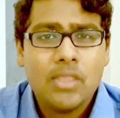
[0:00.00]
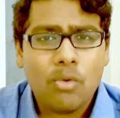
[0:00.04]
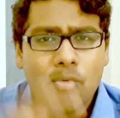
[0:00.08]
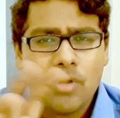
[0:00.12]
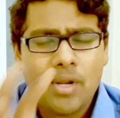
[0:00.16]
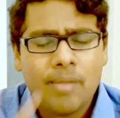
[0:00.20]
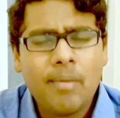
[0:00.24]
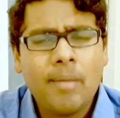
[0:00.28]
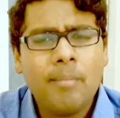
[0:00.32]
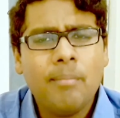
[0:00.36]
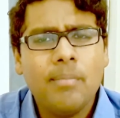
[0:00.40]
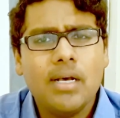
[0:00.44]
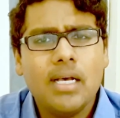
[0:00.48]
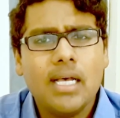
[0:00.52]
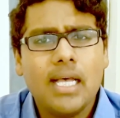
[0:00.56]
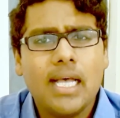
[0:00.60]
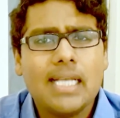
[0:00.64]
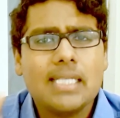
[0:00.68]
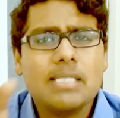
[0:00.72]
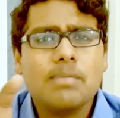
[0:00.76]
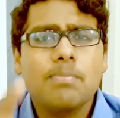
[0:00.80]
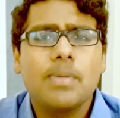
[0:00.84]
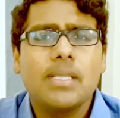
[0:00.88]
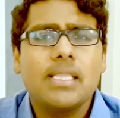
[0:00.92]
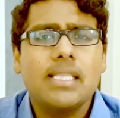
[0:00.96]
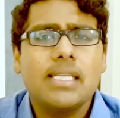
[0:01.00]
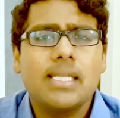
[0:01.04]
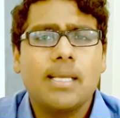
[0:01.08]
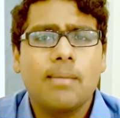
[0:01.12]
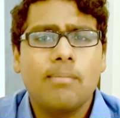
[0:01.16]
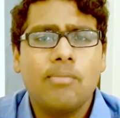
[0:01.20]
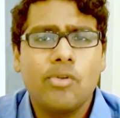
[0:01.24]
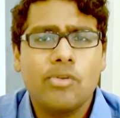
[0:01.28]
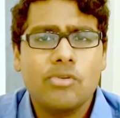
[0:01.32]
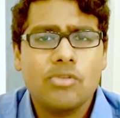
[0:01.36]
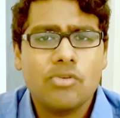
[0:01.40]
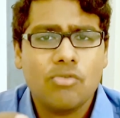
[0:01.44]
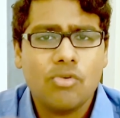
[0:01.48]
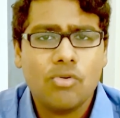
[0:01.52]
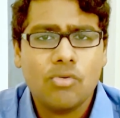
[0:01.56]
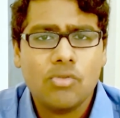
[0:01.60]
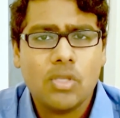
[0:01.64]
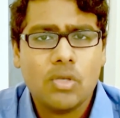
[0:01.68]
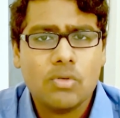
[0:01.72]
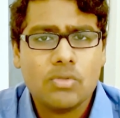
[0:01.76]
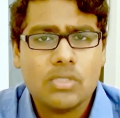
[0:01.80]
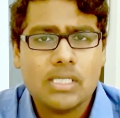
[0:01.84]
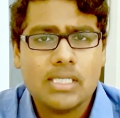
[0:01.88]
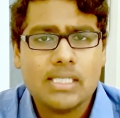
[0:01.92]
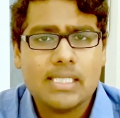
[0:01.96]
Now remember, as per the WHO
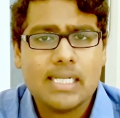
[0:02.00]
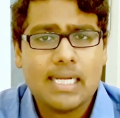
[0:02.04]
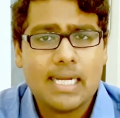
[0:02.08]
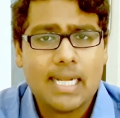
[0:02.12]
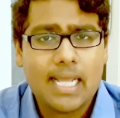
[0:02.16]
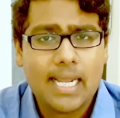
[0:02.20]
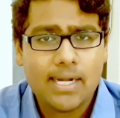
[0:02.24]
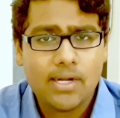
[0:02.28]
2010